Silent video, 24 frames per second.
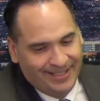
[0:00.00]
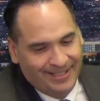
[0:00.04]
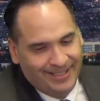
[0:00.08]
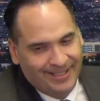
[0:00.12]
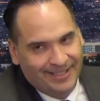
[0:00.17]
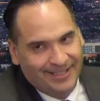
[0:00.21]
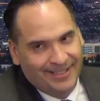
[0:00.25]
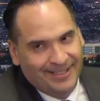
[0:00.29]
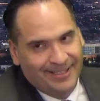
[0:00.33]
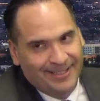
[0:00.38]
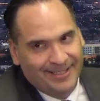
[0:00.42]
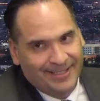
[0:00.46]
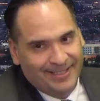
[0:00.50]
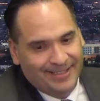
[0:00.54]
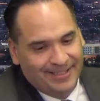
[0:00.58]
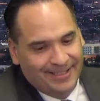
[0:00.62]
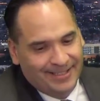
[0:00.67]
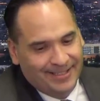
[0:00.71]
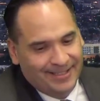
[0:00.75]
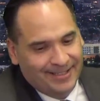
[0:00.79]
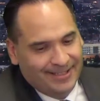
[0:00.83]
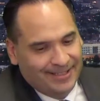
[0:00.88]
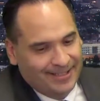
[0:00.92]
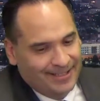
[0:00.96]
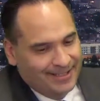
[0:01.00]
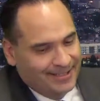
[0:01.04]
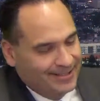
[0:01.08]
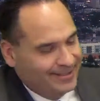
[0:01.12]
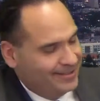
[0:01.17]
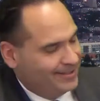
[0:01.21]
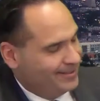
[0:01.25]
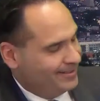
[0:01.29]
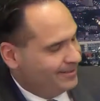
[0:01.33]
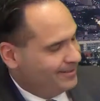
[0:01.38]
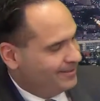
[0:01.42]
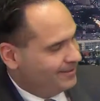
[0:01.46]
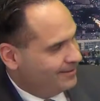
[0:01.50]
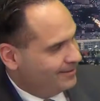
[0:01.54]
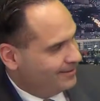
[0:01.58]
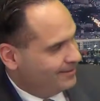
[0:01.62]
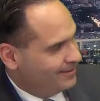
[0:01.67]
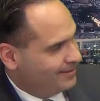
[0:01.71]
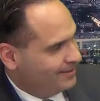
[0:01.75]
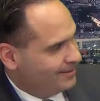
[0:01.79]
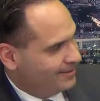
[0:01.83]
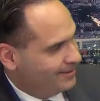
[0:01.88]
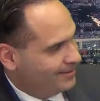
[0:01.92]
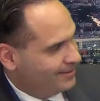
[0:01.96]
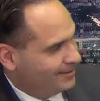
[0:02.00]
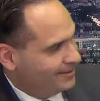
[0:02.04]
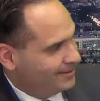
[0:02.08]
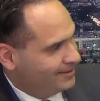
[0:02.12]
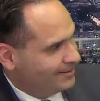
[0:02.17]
[no speech]